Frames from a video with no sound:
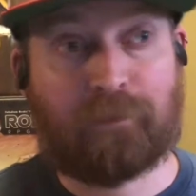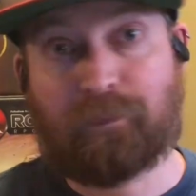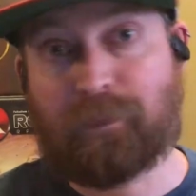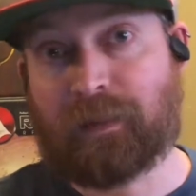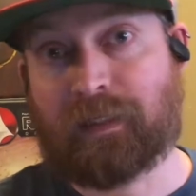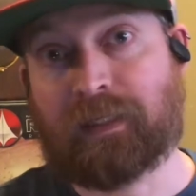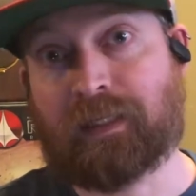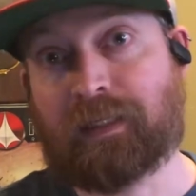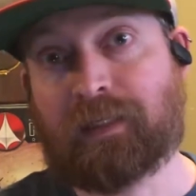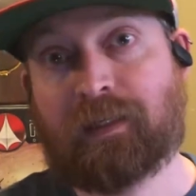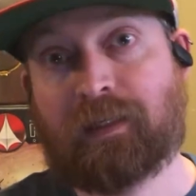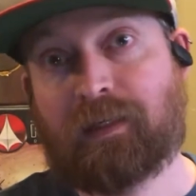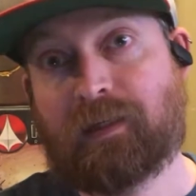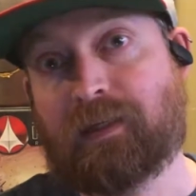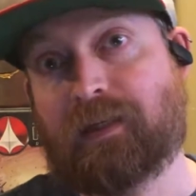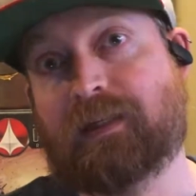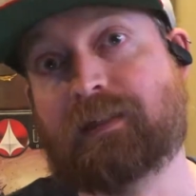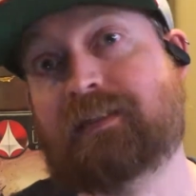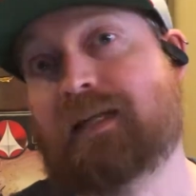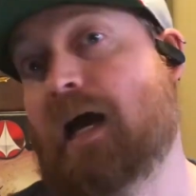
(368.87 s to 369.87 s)
be
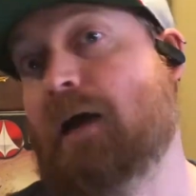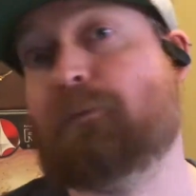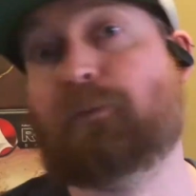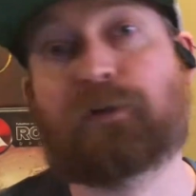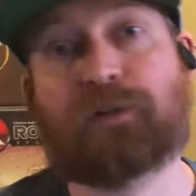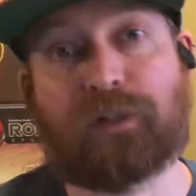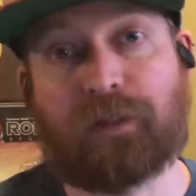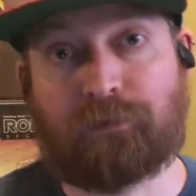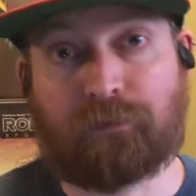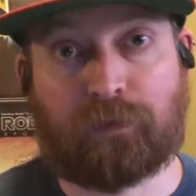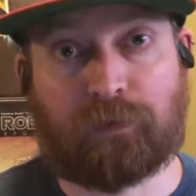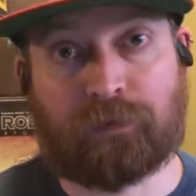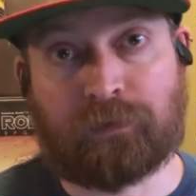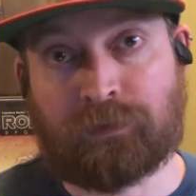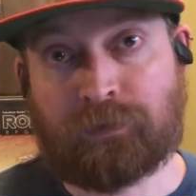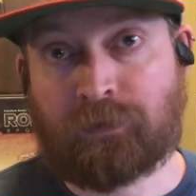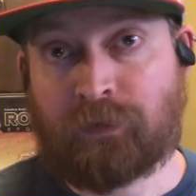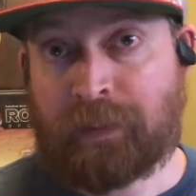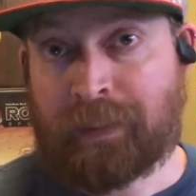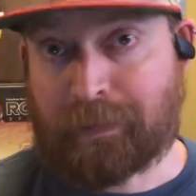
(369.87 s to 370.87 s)
a top receiver in
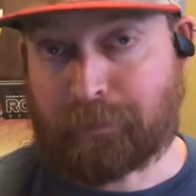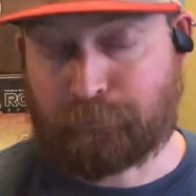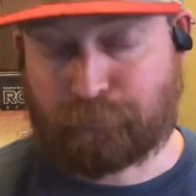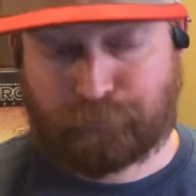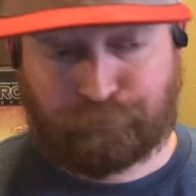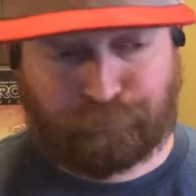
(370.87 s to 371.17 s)
this league.